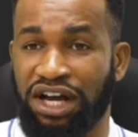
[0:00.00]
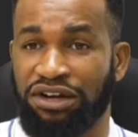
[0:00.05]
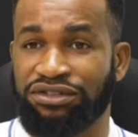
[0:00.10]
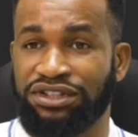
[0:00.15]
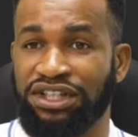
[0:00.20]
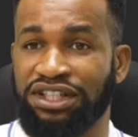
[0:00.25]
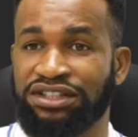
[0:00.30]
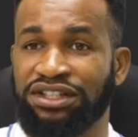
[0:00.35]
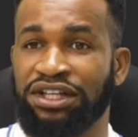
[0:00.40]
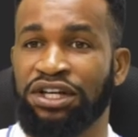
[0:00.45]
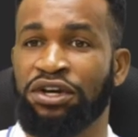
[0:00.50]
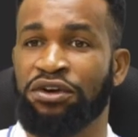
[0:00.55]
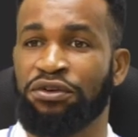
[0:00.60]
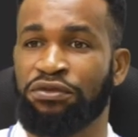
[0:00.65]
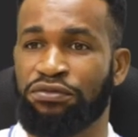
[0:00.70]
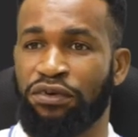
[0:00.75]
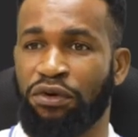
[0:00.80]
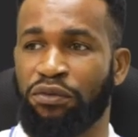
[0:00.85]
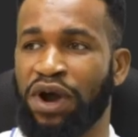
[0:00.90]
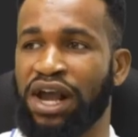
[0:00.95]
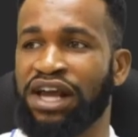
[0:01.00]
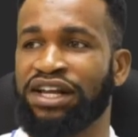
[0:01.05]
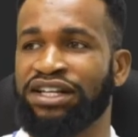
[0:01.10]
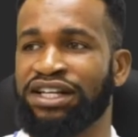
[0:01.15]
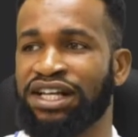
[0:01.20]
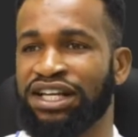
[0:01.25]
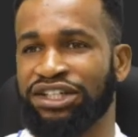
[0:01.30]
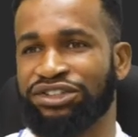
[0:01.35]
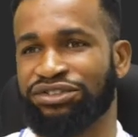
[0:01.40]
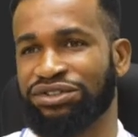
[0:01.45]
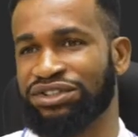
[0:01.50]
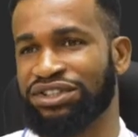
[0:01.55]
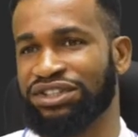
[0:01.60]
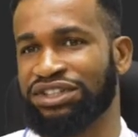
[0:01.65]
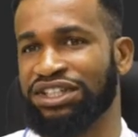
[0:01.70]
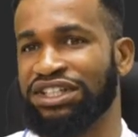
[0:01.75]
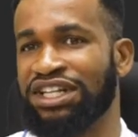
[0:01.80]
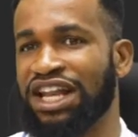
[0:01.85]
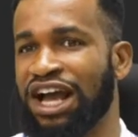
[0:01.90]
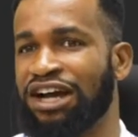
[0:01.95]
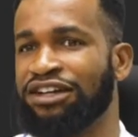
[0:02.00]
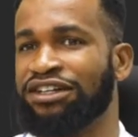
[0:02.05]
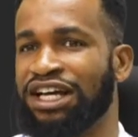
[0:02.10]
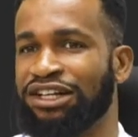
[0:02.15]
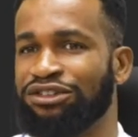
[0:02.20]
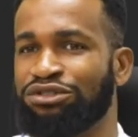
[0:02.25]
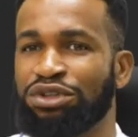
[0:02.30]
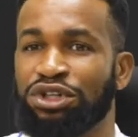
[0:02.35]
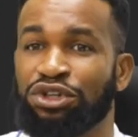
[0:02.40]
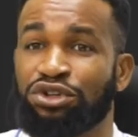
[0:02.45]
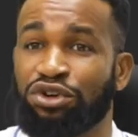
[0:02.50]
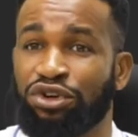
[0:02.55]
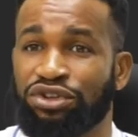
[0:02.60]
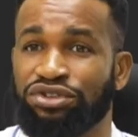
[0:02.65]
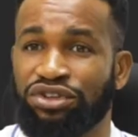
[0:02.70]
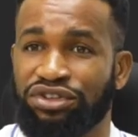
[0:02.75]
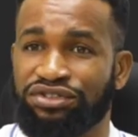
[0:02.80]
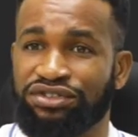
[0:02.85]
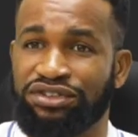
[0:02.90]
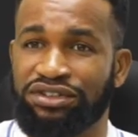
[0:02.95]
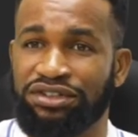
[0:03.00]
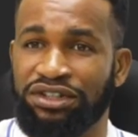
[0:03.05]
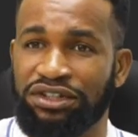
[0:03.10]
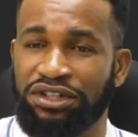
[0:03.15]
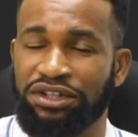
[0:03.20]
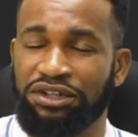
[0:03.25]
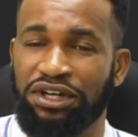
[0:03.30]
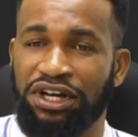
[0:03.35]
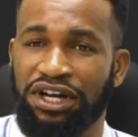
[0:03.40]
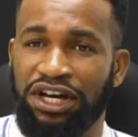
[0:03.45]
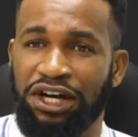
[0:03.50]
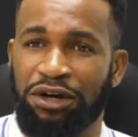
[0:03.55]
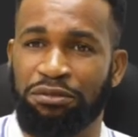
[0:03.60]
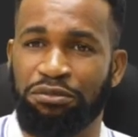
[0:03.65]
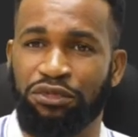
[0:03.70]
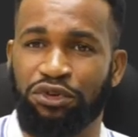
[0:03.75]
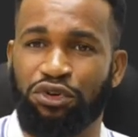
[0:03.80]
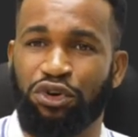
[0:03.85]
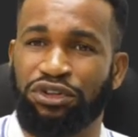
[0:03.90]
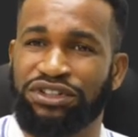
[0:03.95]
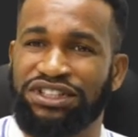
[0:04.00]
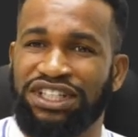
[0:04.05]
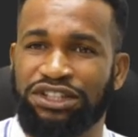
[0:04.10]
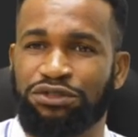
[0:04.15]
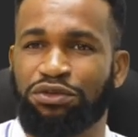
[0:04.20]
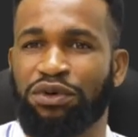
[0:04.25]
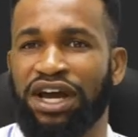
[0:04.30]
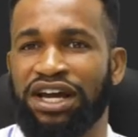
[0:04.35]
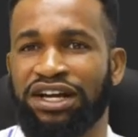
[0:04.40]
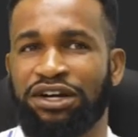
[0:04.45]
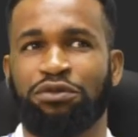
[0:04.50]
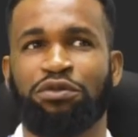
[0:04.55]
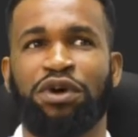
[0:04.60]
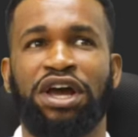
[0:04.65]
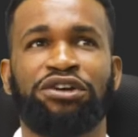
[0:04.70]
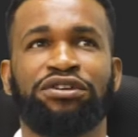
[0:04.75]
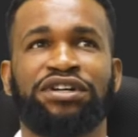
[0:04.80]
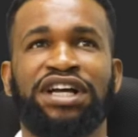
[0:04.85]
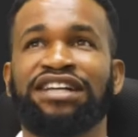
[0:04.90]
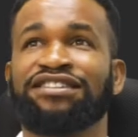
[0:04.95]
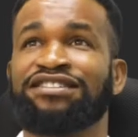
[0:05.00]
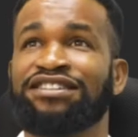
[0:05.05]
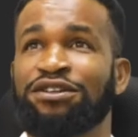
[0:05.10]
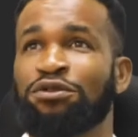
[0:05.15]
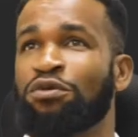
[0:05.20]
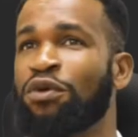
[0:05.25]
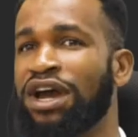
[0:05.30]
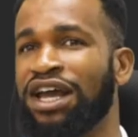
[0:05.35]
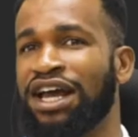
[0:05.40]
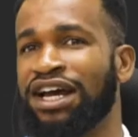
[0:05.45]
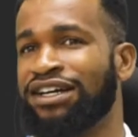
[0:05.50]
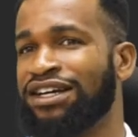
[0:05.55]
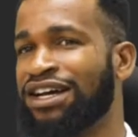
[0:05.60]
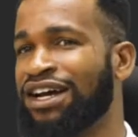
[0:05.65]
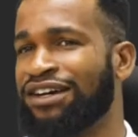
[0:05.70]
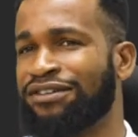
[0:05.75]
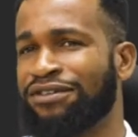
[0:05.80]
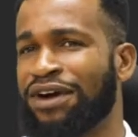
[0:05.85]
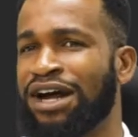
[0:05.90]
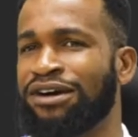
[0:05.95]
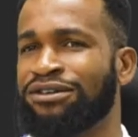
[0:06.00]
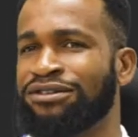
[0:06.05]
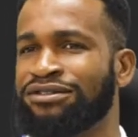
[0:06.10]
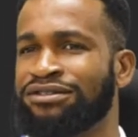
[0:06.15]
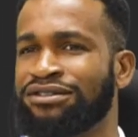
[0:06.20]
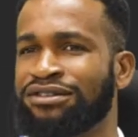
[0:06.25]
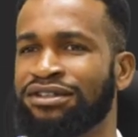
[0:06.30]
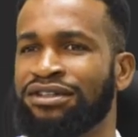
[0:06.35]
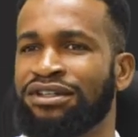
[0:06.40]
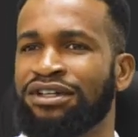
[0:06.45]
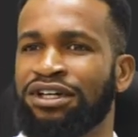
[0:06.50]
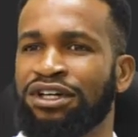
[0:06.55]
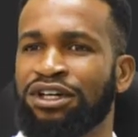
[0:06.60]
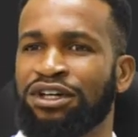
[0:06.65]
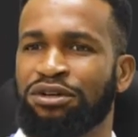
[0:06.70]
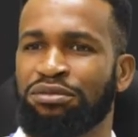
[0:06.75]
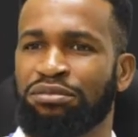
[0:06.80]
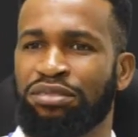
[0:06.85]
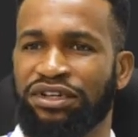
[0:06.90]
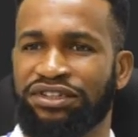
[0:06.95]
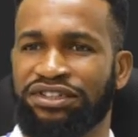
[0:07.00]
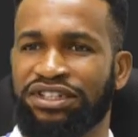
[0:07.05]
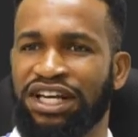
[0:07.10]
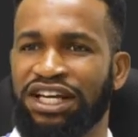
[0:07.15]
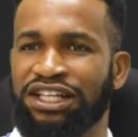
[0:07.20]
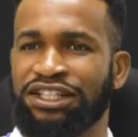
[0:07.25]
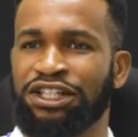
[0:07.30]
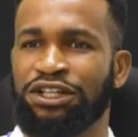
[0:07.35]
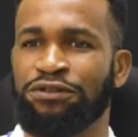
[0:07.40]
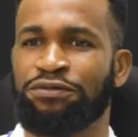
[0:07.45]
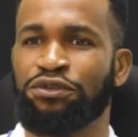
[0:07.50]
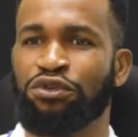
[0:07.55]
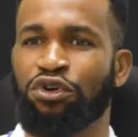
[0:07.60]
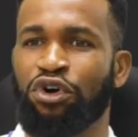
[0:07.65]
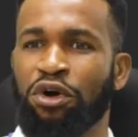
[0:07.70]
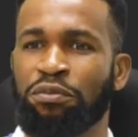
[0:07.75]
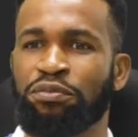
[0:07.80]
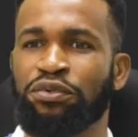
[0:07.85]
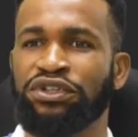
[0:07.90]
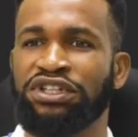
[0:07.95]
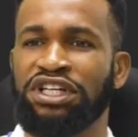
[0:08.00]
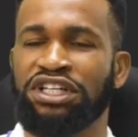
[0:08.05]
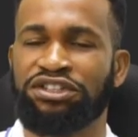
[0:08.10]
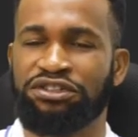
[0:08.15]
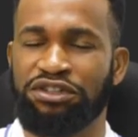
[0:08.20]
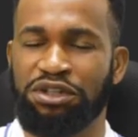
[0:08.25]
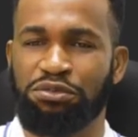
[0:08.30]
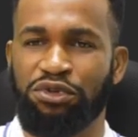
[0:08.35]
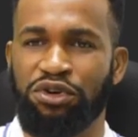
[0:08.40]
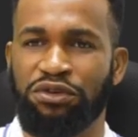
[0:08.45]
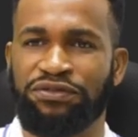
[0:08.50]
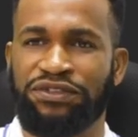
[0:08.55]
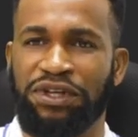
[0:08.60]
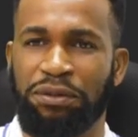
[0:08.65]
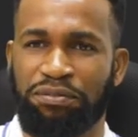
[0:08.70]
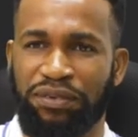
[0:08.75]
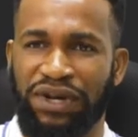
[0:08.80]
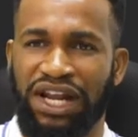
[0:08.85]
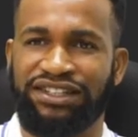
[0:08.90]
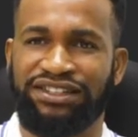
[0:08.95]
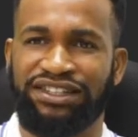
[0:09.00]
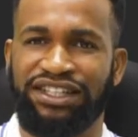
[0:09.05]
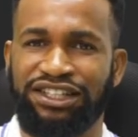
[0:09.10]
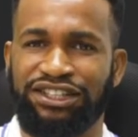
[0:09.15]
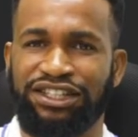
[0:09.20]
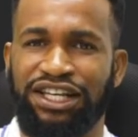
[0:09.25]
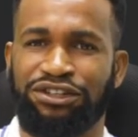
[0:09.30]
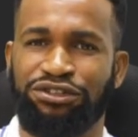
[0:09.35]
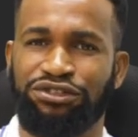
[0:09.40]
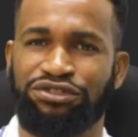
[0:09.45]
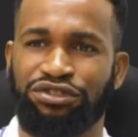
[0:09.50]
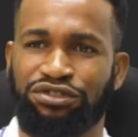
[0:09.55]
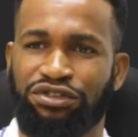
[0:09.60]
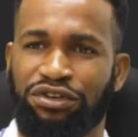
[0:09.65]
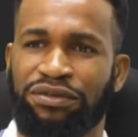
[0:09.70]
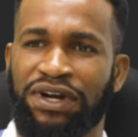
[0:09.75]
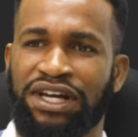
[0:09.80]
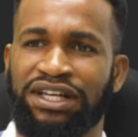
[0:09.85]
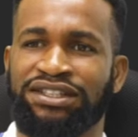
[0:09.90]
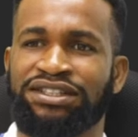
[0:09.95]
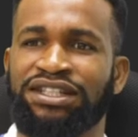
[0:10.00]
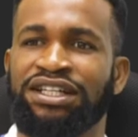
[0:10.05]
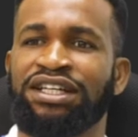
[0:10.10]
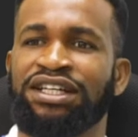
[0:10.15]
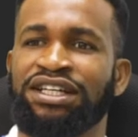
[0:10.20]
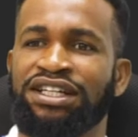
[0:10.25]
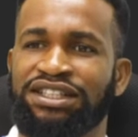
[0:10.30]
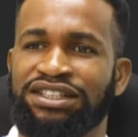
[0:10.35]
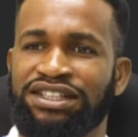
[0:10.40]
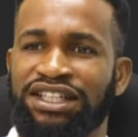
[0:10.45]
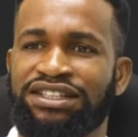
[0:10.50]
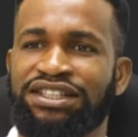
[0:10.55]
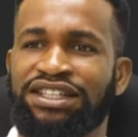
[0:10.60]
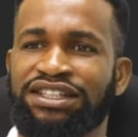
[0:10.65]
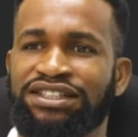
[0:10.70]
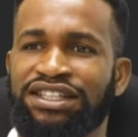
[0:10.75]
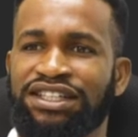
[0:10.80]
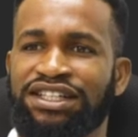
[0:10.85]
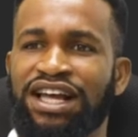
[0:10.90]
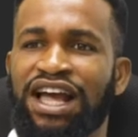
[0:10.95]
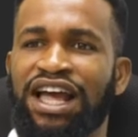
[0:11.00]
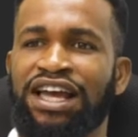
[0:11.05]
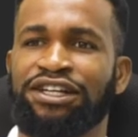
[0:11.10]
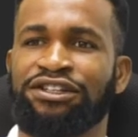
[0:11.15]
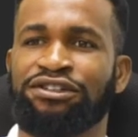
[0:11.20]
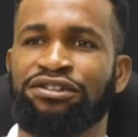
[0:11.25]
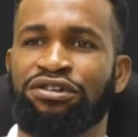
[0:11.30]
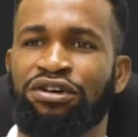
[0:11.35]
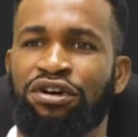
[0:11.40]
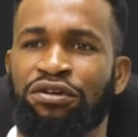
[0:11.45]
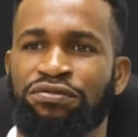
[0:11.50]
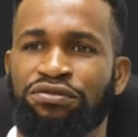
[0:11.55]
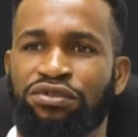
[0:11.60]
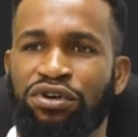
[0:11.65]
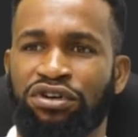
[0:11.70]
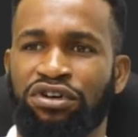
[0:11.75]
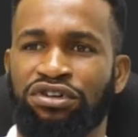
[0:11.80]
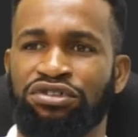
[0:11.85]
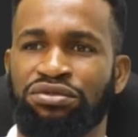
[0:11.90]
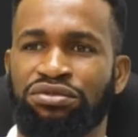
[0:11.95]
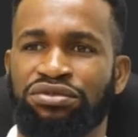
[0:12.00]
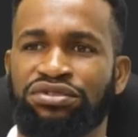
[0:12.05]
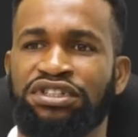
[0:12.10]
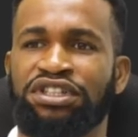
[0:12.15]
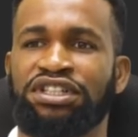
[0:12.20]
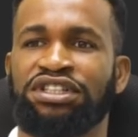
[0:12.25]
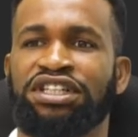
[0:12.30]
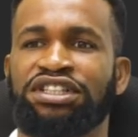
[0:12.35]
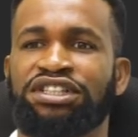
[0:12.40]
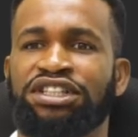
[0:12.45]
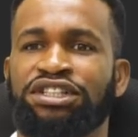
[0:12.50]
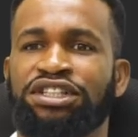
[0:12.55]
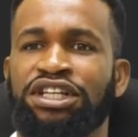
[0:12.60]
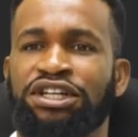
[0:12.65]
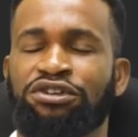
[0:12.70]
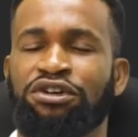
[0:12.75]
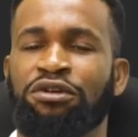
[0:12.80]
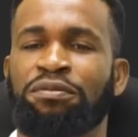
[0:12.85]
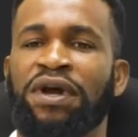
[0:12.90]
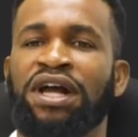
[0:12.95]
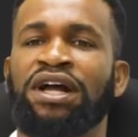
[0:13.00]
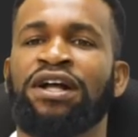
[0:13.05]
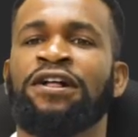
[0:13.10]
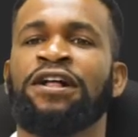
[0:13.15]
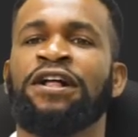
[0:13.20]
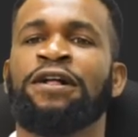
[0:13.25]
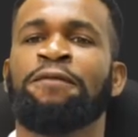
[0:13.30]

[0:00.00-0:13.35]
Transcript: houses for wiring electricity. Now they are doing conduit wiring, where you can't see wire around. But then if you open it, remove the plastic they used to cover it, this is the kind of color you see. This is a copper.